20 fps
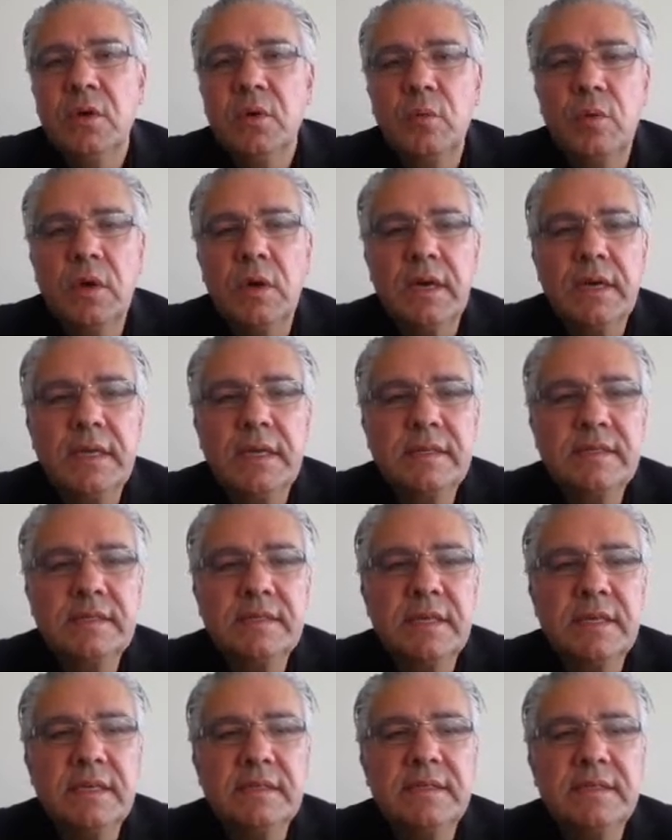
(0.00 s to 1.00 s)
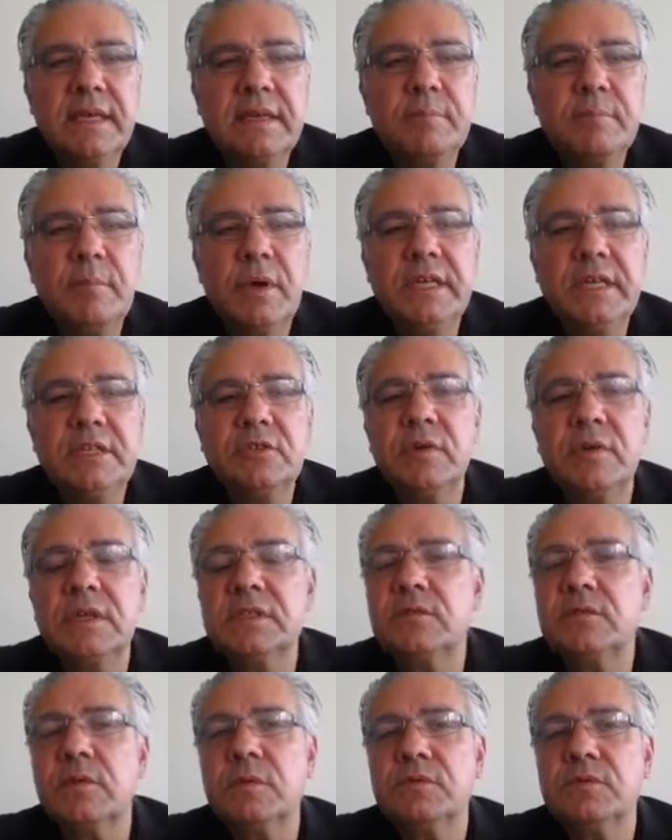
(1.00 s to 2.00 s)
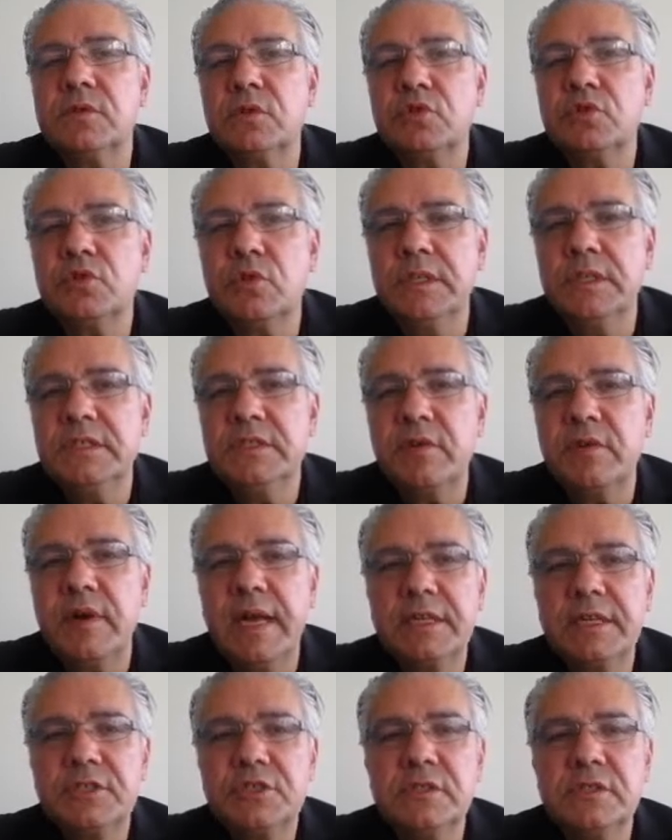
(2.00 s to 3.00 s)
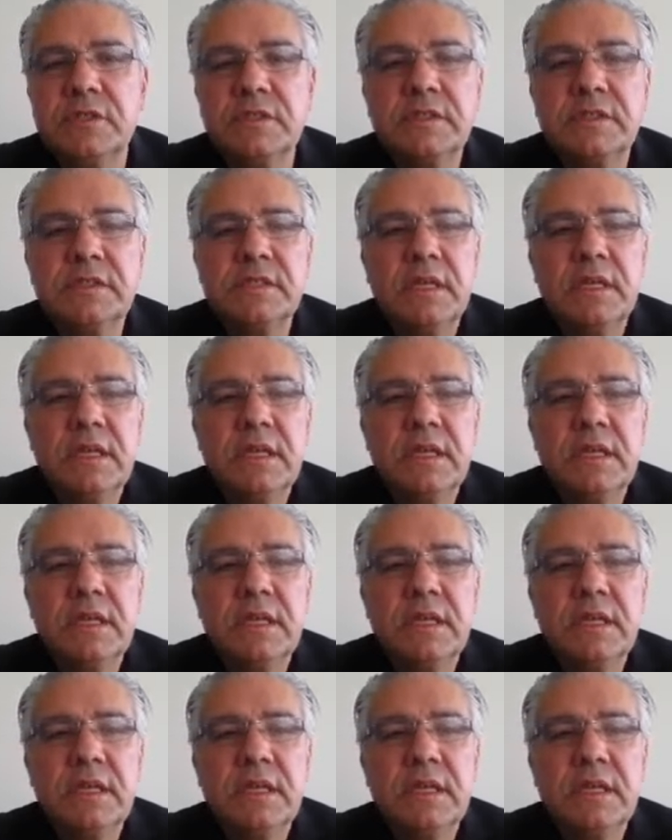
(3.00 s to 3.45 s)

where he says that money transforms social interactions